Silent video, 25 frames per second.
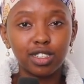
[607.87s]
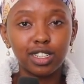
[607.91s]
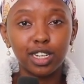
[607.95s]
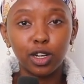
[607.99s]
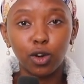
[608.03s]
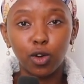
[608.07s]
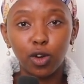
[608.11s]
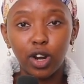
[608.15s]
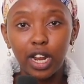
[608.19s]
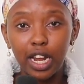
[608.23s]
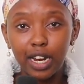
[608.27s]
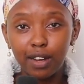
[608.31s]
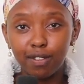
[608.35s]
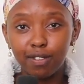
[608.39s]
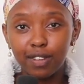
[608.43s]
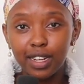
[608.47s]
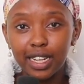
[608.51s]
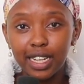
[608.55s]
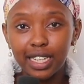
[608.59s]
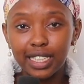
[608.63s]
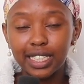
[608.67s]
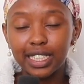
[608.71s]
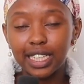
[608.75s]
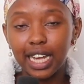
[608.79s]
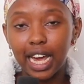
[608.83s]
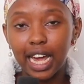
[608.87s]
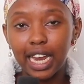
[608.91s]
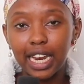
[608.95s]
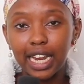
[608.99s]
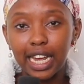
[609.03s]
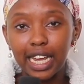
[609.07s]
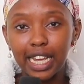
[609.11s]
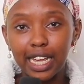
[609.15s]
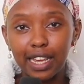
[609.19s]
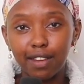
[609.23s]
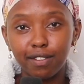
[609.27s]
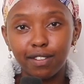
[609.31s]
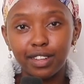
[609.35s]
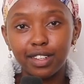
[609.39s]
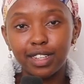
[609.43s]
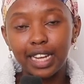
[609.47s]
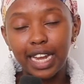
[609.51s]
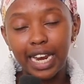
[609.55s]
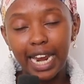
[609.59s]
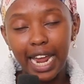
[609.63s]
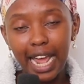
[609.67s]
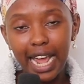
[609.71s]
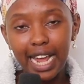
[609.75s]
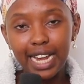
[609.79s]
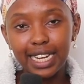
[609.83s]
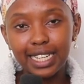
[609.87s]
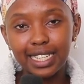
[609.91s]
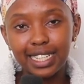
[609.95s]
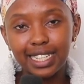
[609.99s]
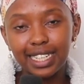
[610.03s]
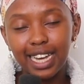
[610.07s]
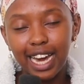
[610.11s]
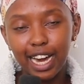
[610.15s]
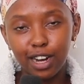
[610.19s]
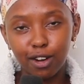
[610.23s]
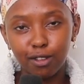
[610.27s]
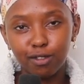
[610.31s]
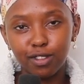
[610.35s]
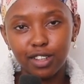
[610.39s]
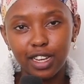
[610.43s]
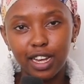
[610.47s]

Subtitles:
Iko Netflix and I give it an 8 out of